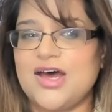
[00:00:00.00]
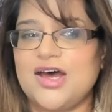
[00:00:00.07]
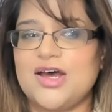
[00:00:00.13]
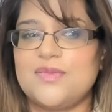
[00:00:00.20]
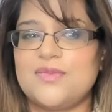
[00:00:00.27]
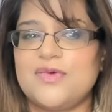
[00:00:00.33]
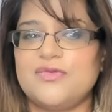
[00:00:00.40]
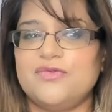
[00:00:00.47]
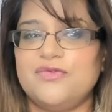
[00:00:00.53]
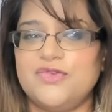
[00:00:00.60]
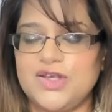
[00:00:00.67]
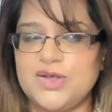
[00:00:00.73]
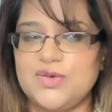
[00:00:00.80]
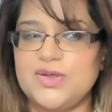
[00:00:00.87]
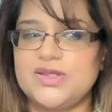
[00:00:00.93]
viewing
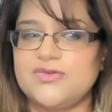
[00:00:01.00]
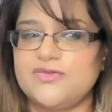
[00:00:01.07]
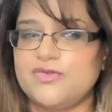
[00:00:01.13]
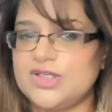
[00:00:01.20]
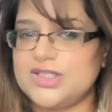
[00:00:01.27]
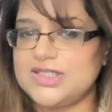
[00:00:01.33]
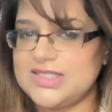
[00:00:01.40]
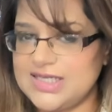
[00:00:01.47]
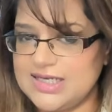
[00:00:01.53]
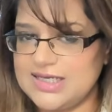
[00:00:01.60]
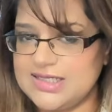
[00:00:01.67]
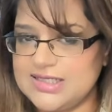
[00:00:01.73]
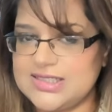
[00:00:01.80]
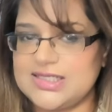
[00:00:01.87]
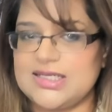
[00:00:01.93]
the
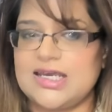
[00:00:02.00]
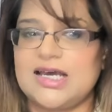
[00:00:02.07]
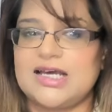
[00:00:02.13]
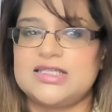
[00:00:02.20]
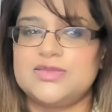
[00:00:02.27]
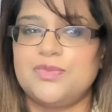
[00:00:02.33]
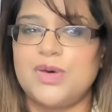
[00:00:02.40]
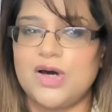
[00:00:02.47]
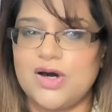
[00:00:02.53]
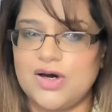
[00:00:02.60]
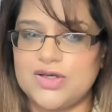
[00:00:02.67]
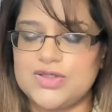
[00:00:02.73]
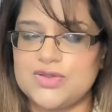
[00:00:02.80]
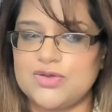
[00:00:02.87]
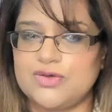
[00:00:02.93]
volatility as part
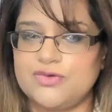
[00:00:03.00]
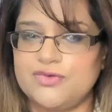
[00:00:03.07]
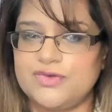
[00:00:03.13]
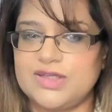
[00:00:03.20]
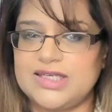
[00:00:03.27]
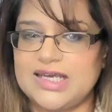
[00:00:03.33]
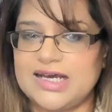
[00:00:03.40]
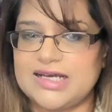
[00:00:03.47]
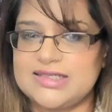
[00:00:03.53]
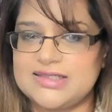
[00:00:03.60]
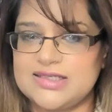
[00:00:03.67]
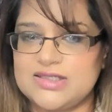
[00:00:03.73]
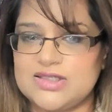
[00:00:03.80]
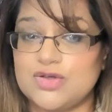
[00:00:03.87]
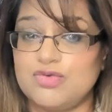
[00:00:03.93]
of the asset's
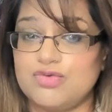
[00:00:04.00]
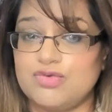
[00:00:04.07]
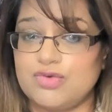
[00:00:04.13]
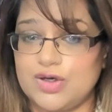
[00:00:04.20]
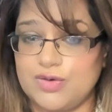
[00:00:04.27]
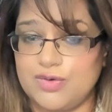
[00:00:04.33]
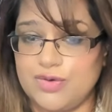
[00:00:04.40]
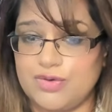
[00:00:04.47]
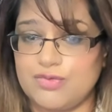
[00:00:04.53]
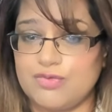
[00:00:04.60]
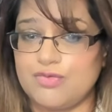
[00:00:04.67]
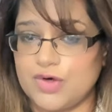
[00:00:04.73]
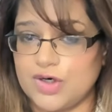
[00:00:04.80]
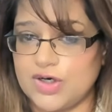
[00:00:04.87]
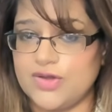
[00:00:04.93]
growth
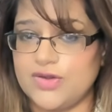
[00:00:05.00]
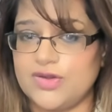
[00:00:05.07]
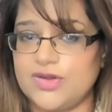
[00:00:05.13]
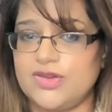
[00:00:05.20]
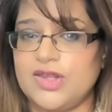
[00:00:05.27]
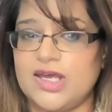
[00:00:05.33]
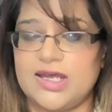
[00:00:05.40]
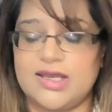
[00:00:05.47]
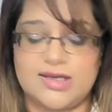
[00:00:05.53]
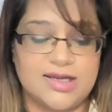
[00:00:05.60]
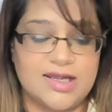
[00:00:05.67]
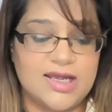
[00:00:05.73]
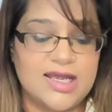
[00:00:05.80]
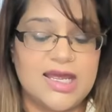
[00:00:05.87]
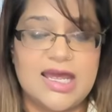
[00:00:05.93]
rather than
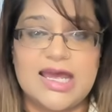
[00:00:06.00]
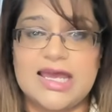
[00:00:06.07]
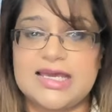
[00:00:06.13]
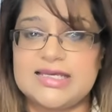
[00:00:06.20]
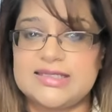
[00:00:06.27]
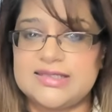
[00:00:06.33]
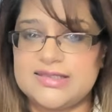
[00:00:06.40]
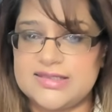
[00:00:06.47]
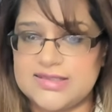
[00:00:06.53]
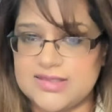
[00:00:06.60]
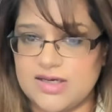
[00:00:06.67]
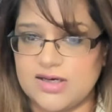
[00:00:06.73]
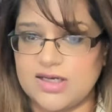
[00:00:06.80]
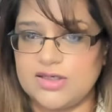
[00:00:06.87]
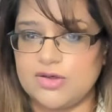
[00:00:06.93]
a sign
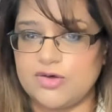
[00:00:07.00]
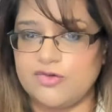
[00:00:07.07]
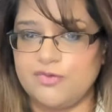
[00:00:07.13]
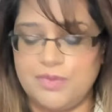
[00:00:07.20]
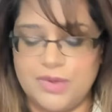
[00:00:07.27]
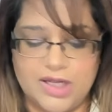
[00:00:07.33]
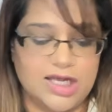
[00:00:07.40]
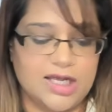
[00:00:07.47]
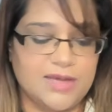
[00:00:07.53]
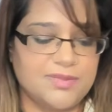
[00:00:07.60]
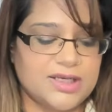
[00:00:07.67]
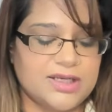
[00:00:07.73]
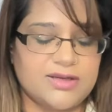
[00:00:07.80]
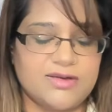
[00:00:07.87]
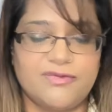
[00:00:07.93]
of
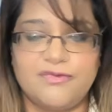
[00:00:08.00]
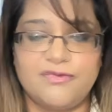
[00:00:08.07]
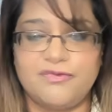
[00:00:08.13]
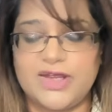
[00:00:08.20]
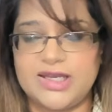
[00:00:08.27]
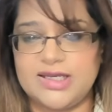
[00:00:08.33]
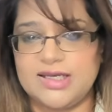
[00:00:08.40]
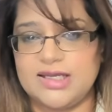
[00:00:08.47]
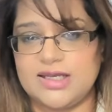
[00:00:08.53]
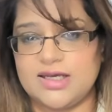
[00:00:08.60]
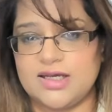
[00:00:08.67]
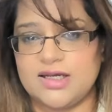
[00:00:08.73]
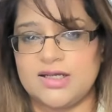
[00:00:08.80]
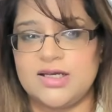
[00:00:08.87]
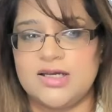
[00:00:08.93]
permanent failure.
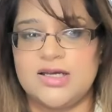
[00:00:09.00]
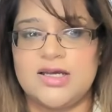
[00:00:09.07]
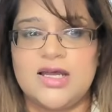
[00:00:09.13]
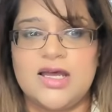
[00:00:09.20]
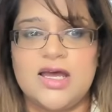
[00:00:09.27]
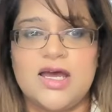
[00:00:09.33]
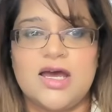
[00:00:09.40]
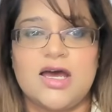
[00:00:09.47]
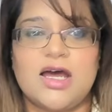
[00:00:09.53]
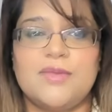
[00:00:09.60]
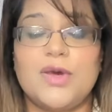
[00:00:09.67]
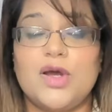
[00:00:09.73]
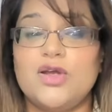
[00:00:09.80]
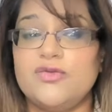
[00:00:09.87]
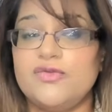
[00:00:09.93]
Over
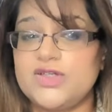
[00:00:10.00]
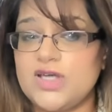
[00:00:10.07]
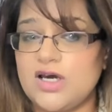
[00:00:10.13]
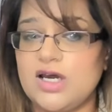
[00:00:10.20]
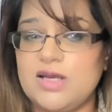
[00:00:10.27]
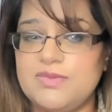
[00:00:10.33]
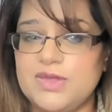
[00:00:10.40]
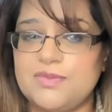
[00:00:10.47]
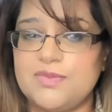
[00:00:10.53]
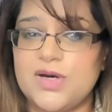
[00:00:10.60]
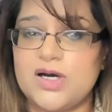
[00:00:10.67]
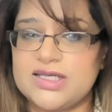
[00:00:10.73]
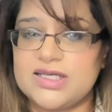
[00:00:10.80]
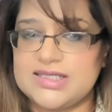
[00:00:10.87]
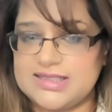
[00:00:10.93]
time, the market
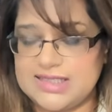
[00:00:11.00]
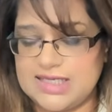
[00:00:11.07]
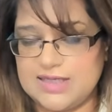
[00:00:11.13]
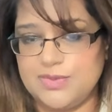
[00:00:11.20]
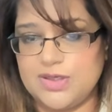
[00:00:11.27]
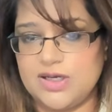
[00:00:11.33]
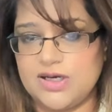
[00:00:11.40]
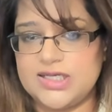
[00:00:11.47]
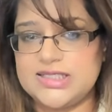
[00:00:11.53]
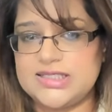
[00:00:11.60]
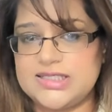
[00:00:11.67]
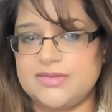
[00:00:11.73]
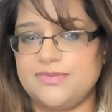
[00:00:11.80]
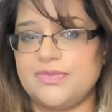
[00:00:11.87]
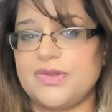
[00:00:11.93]
stabilized,
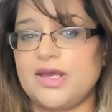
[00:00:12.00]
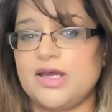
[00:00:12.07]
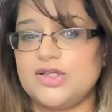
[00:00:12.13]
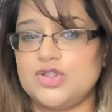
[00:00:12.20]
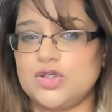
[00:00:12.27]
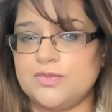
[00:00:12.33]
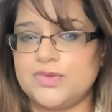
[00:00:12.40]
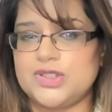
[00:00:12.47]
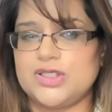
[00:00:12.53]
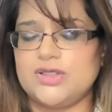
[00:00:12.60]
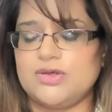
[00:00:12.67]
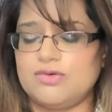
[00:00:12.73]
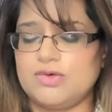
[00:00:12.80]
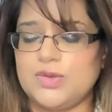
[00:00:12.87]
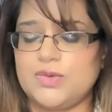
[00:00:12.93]
adoption grew
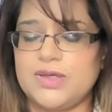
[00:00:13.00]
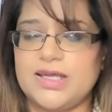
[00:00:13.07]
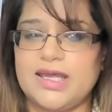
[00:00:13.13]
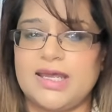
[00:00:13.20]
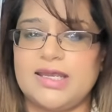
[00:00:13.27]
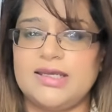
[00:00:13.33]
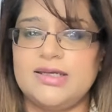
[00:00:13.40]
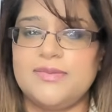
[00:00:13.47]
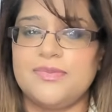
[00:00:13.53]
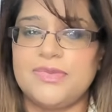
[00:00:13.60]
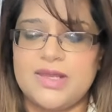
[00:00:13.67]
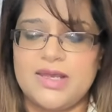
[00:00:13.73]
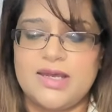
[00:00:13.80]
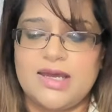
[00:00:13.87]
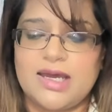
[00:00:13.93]
again,
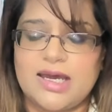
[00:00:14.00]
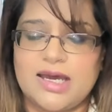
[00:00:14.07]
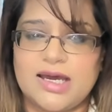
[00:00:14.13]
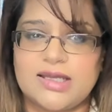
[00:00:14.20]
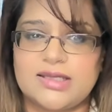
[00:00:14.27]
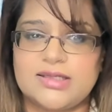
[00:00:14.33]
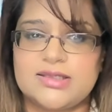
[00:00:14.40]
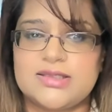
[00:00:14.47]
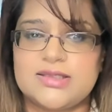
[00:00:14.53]
and